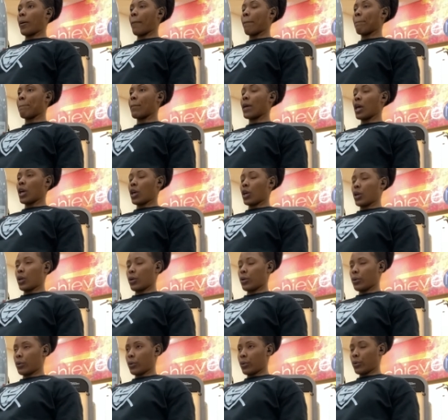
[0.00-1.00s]
legs right
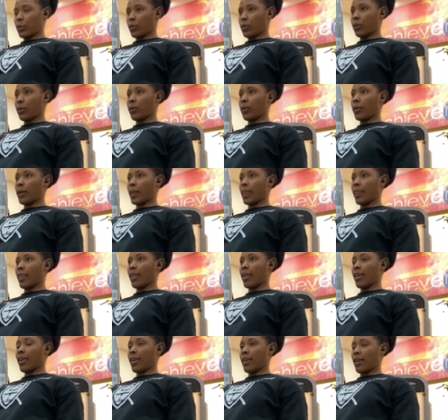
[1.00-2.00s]
now. But the
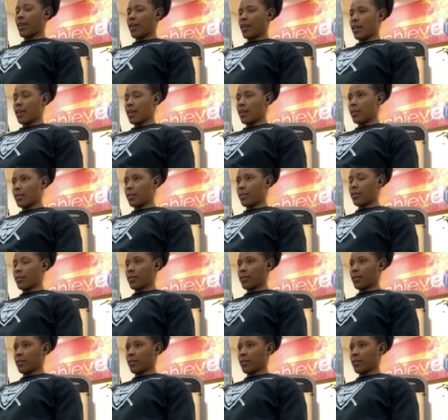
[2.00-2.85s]
first leg, I mean